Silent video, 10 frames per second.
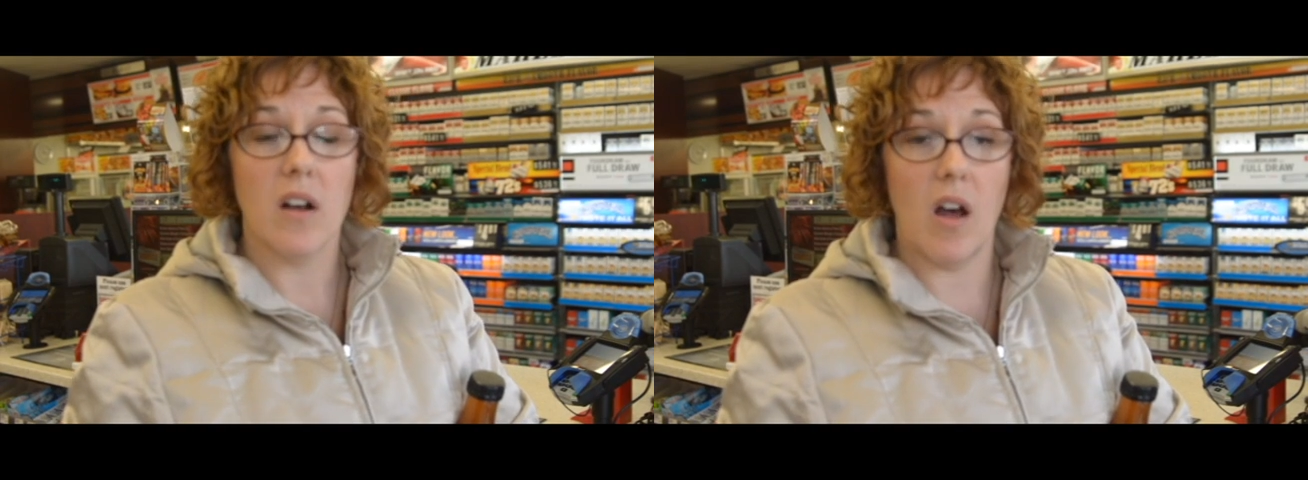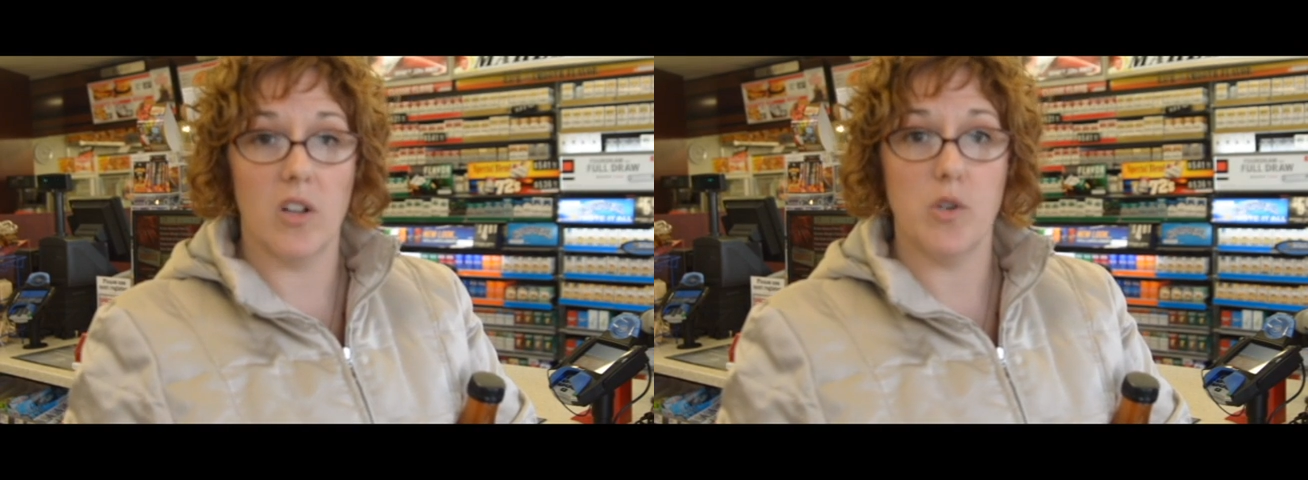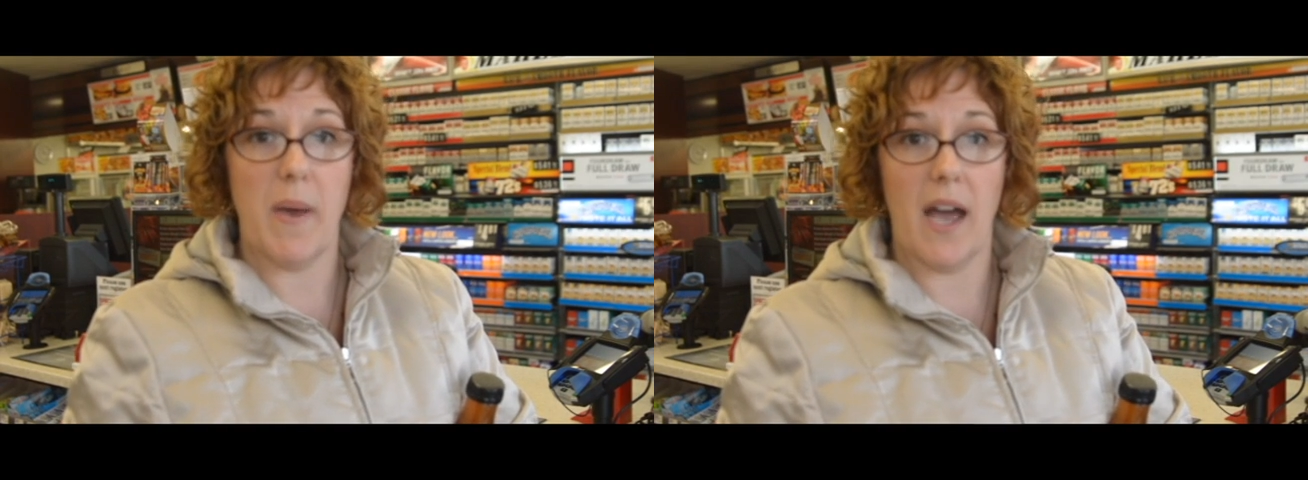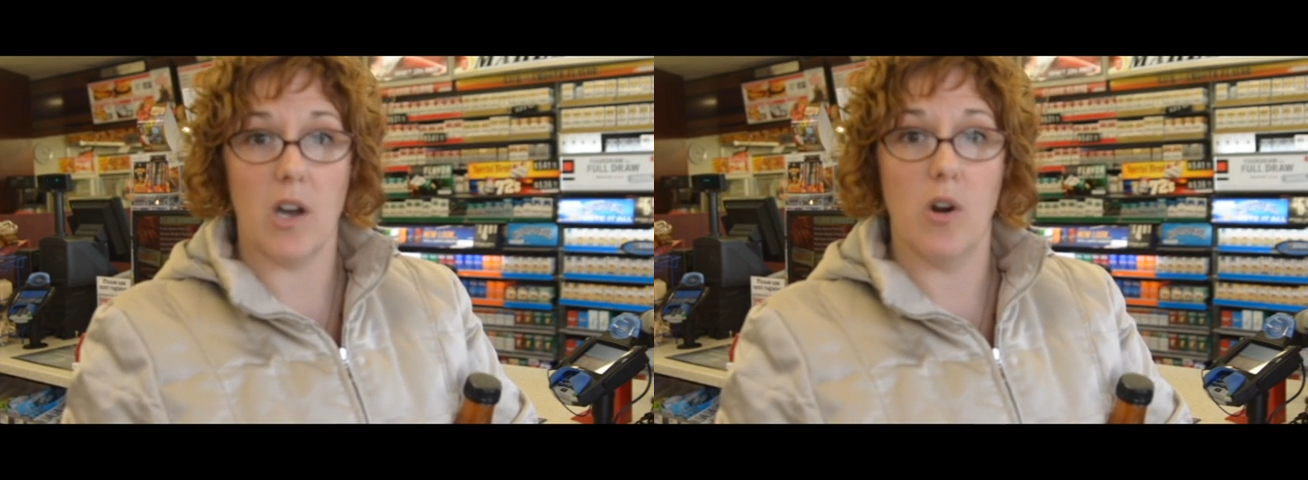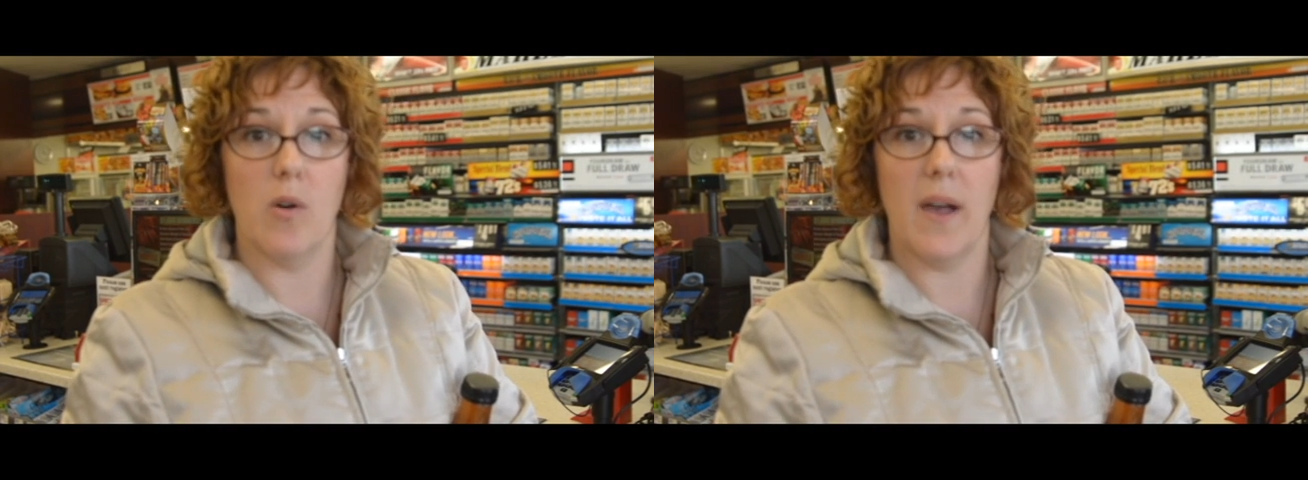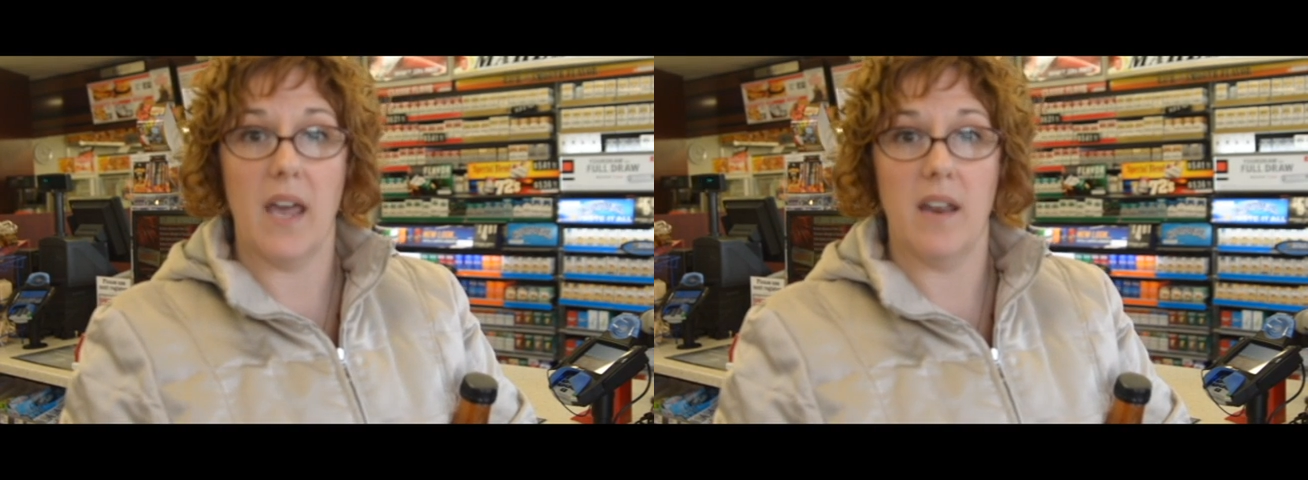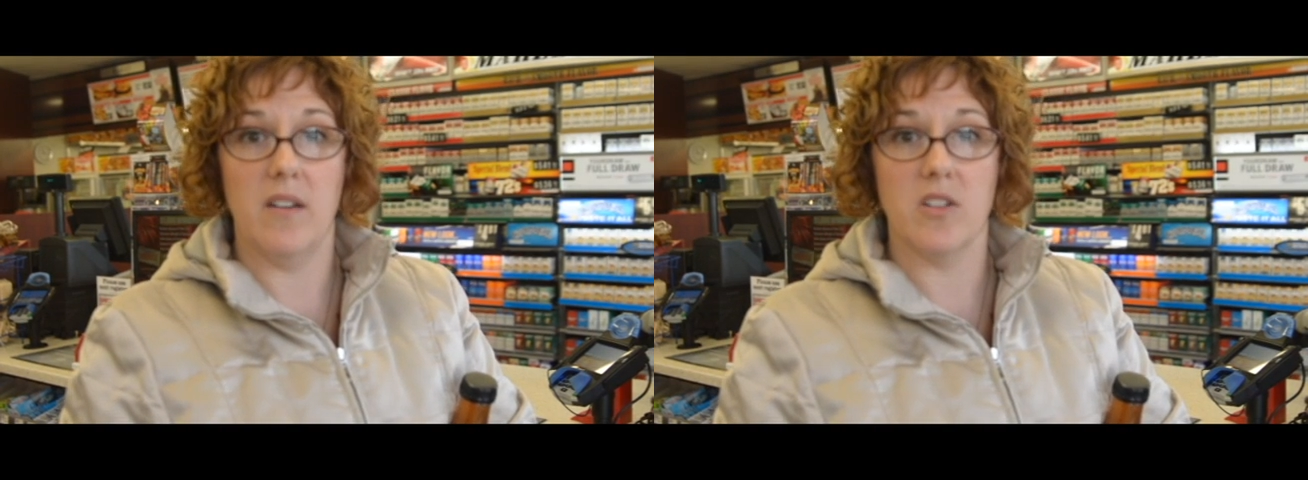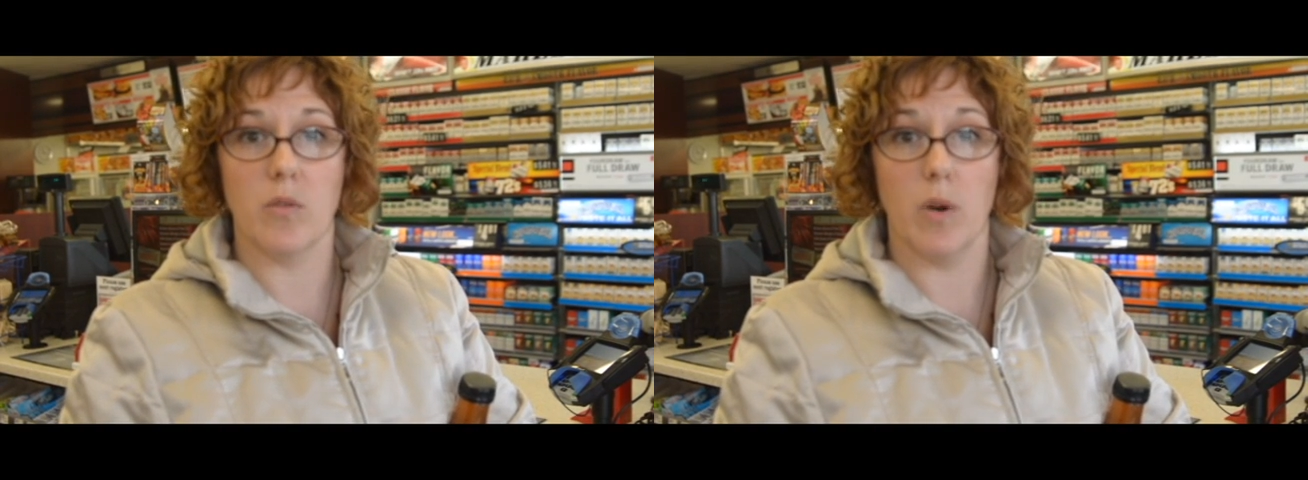call Dupaco,
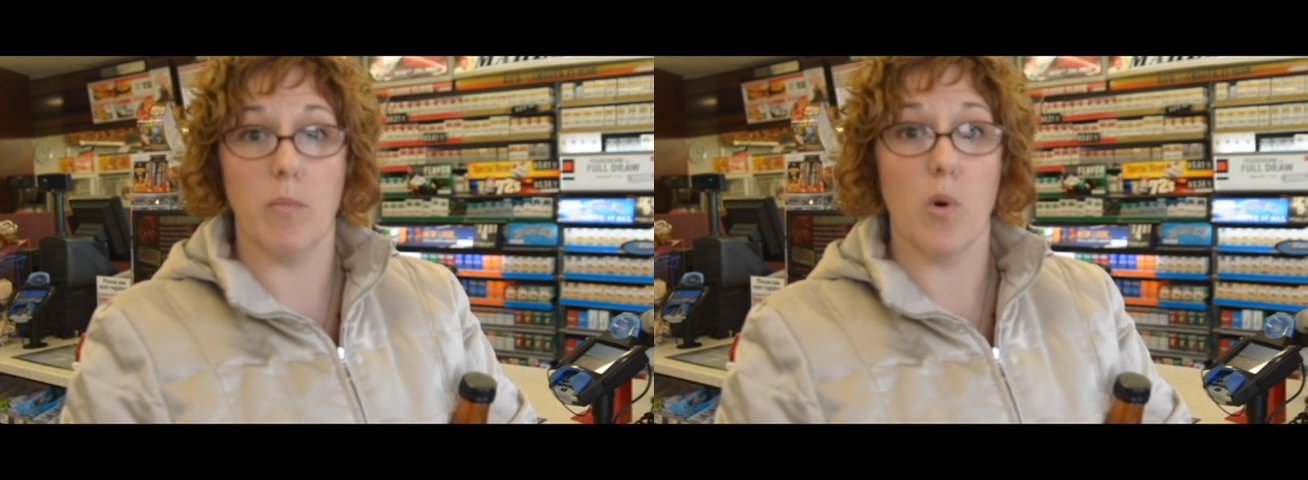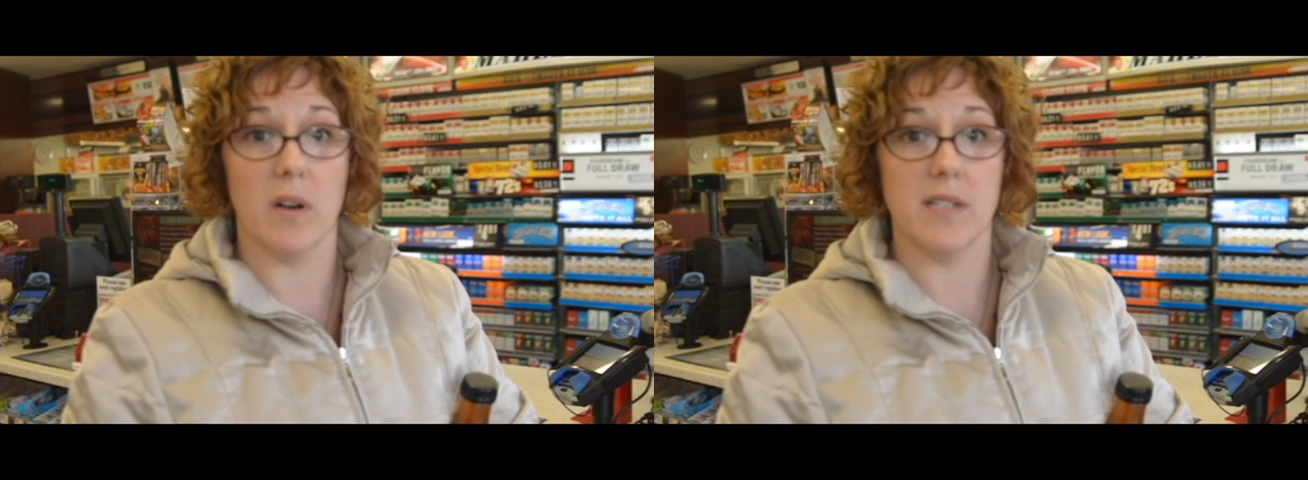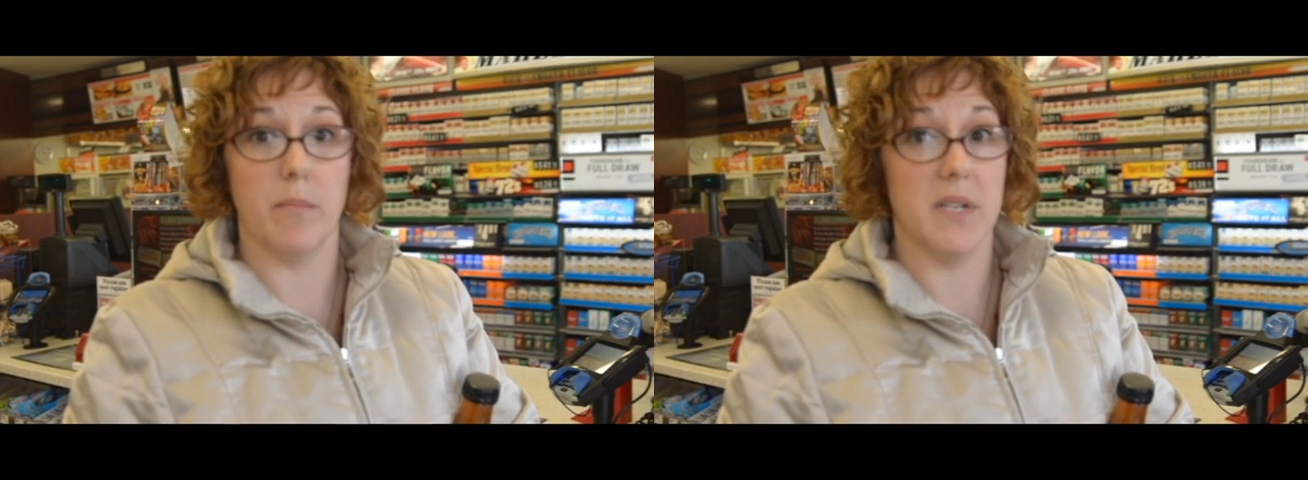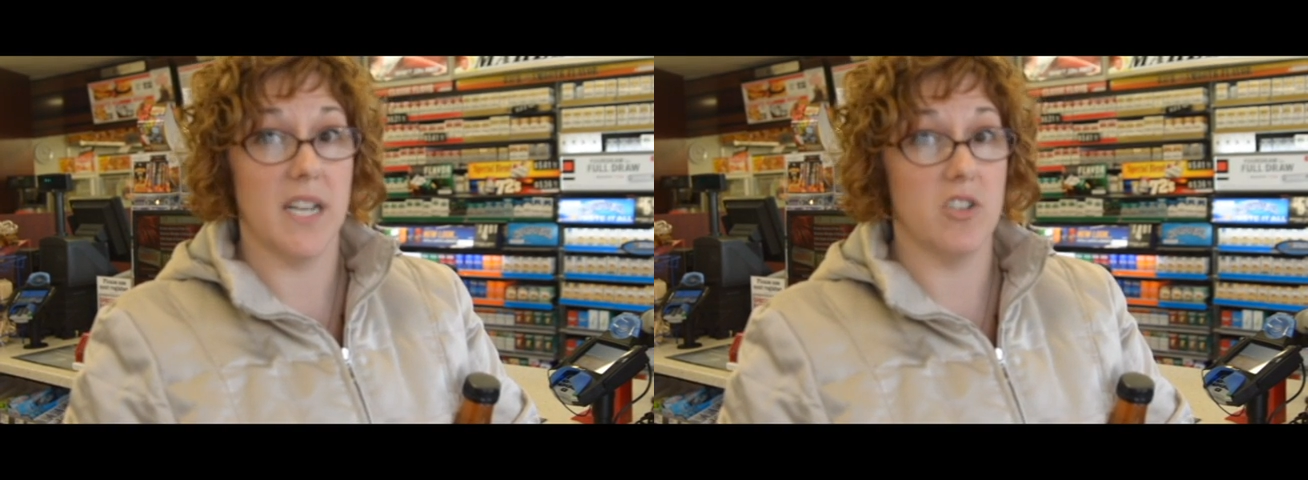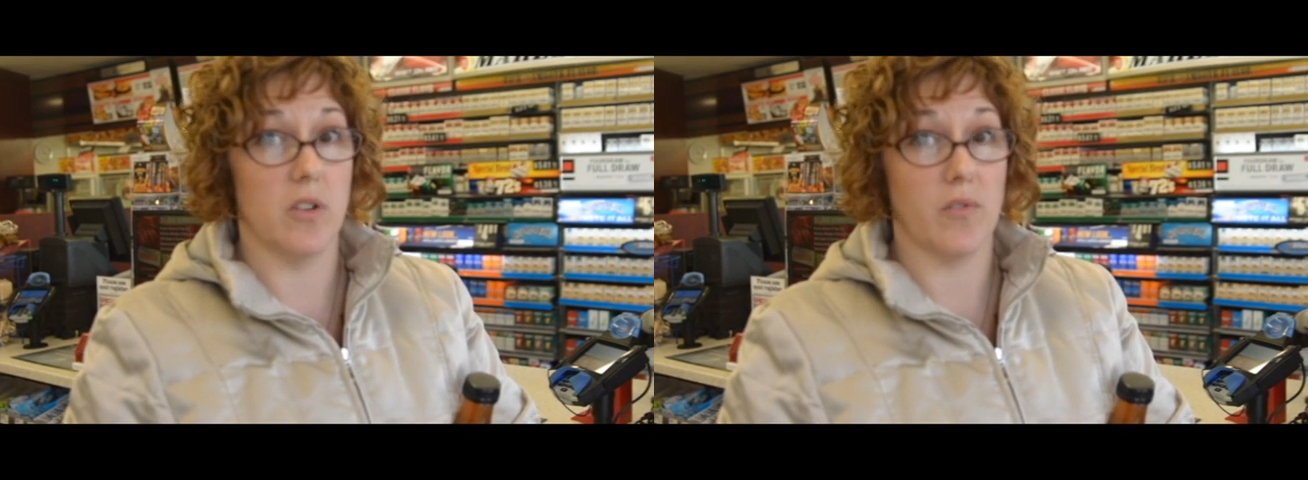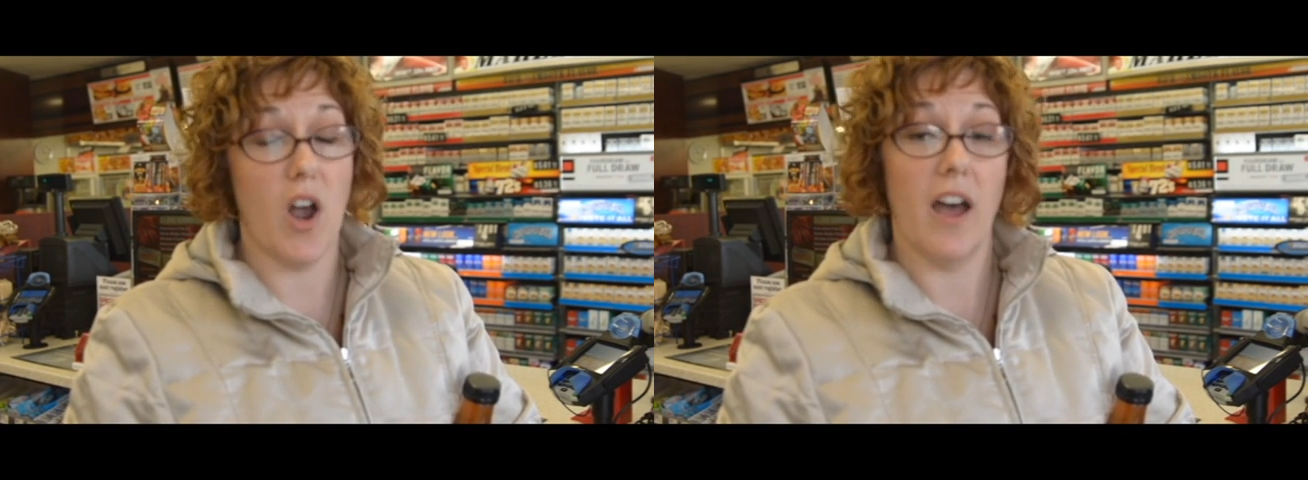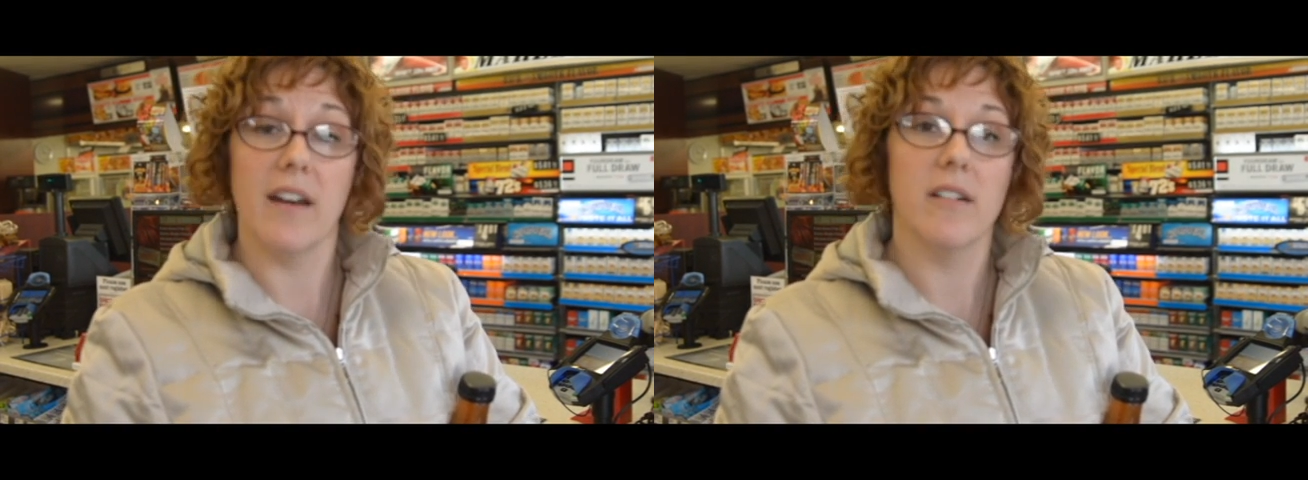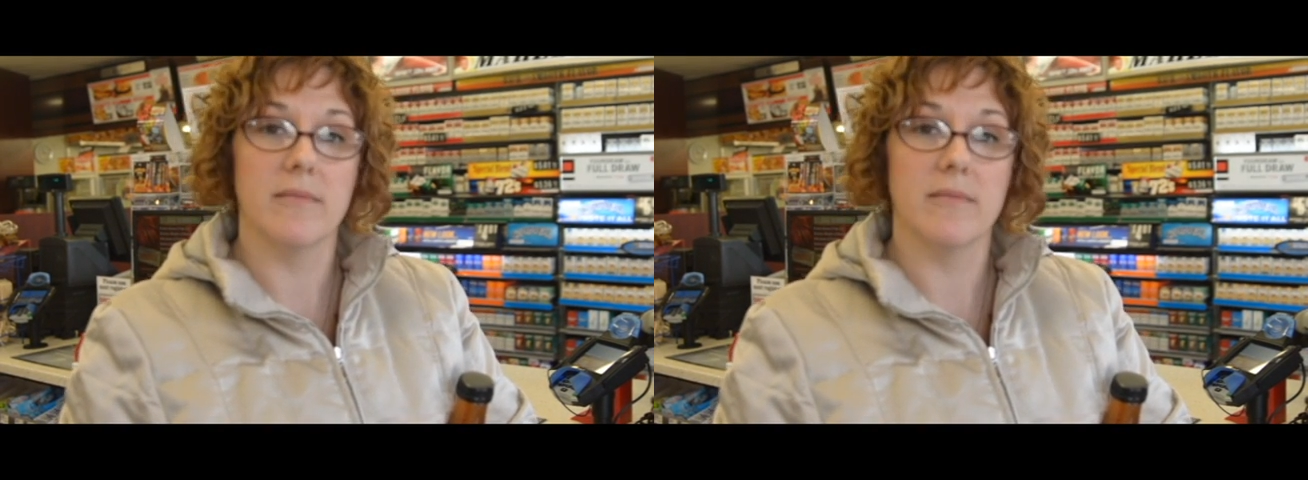and report some potential fraud.